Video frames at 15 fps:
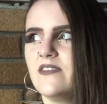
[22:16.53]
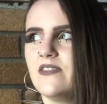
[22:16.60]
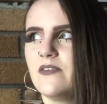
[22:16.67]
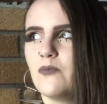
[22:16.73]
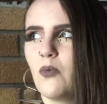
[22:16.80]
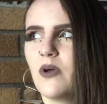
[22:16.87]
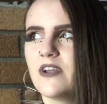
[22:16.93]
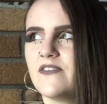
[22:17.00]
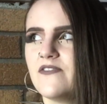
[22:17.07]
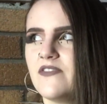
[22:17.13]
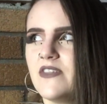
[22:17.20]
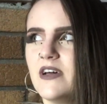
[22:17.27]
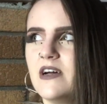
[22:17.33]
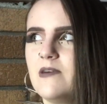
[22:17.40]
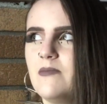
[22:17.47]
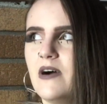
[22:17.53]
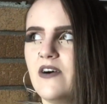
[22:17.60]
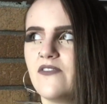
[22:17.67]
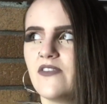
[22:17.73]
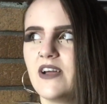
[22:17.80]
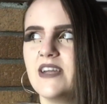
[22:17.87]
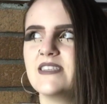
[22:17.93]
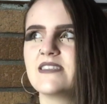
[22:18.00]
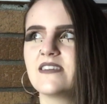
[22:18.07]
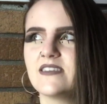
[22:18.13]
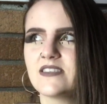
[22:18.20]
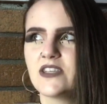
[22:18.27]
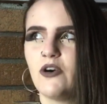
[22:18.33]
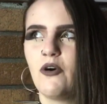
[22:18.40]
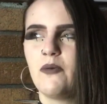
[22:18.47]
One of the butterflies does
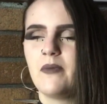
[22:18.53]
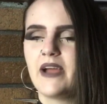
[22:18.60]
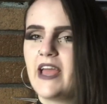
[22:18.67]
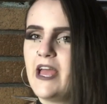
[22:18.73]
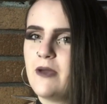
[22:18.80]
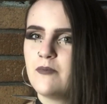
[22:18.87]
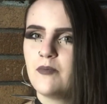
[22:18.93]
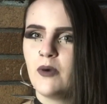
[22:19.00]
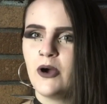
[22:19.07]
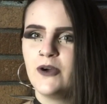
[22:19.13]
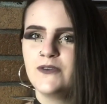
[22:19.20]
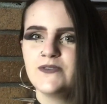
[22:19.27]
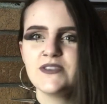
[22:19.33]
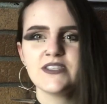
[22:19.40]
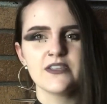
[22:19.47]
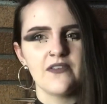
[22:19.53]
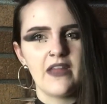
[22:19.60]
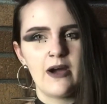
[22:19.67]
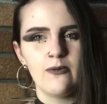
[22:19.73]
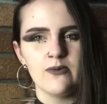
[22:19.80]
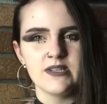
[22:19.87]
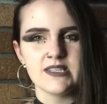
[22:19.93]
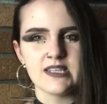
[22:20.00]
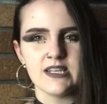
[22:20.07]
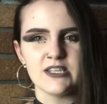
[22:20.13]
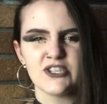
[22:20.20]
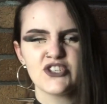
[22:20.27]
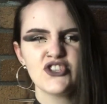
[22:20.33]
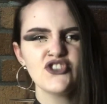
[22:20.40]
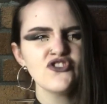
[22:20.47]
go on my hip bone, so that was a
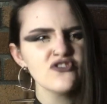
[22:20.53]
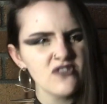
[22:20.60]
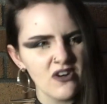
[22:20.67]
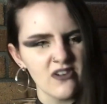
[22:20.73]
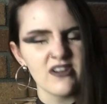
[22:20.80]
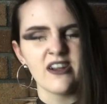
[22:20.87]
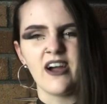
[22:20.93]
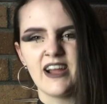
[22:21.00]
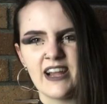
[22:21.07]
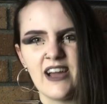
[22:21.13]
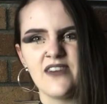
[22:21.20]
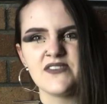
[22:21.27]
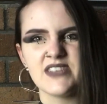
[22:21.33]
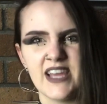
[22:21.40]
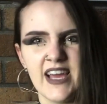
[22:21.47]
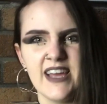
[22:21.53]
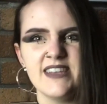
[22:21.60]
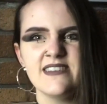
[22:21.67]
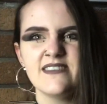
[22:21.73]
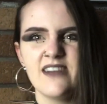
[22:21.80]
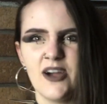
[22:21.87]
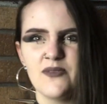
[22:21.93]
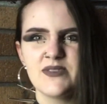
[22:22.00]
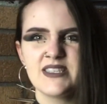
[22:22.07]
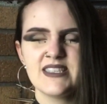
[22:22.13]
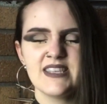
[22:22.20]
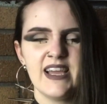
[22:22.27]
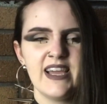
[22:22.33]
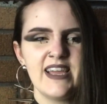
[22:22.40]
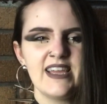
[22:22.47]
strong 9 out of 10, I would
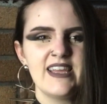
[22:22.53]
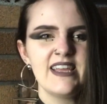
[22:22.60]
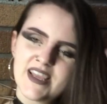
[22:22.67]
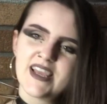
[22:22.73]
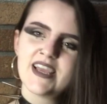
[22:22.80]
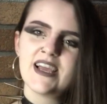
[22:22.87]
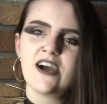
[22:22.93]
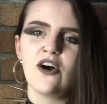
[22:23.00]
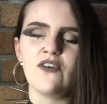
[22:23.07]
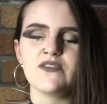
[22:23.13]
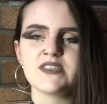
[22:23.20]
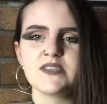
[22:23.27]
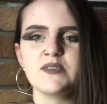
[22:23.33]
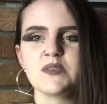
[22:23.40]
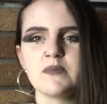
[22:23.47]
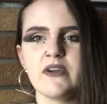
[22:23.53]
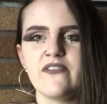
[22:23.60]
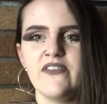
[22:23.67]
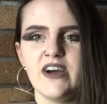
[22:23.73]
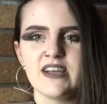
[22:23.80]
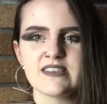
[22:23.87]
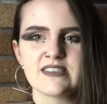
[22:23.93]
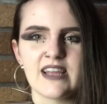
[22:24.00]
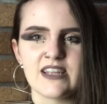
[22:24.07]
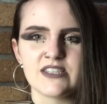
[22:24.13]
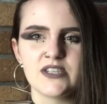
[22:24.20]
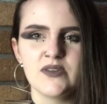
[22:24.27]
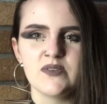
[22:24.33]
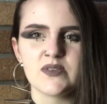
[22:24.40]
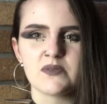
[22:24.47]
say. Obviously it was my first
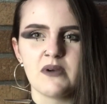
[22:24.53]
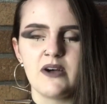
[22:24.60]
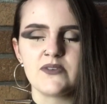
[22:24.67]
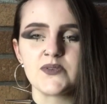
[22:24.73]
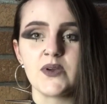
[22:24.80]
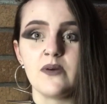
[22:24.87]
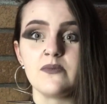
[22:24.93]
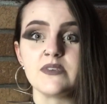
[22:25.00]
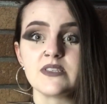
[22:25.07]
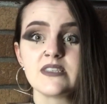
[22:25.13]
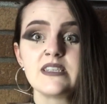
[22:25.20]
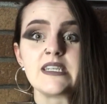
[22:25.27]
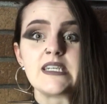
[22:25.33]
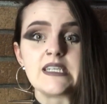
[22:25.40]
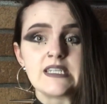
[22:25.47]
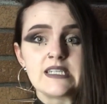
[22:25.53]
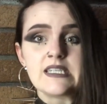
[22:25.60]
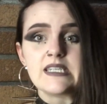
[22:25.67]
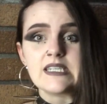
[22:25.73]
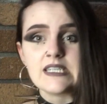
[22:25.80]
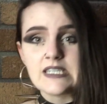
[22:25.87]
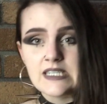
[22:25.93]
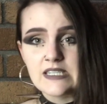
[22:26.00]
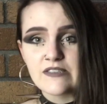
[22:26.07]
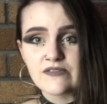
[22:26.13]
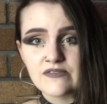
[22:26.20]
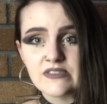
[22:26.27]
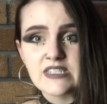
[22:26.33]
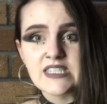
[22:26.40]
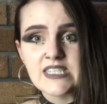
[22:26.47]
tattoo as well, so I was
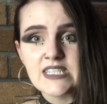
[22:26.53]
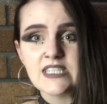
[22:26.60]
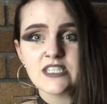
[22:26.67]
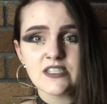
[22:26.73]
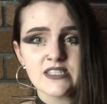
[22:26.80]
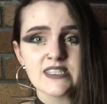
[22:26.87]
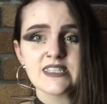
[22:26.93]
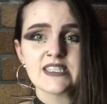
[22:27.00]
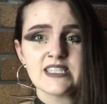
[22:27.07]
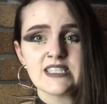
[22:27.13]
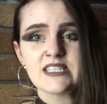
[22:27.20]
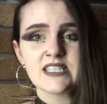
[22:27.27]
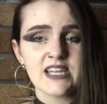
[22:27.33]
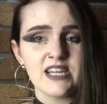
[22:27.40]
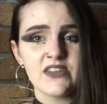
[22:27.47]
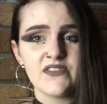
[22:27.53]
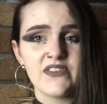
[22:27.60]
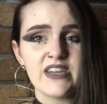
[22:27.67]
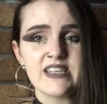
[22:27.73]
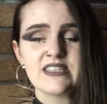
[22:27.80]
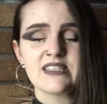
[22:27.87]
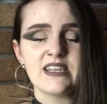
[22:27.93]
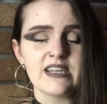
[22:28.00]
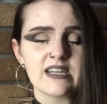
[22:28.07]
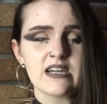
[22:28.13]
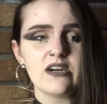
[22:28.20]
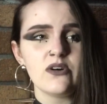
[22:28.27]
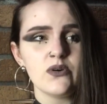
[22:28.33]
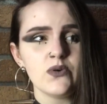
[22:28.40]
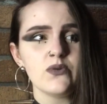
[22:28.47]
really doing this kind of face like,
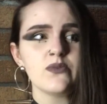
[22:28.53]
oh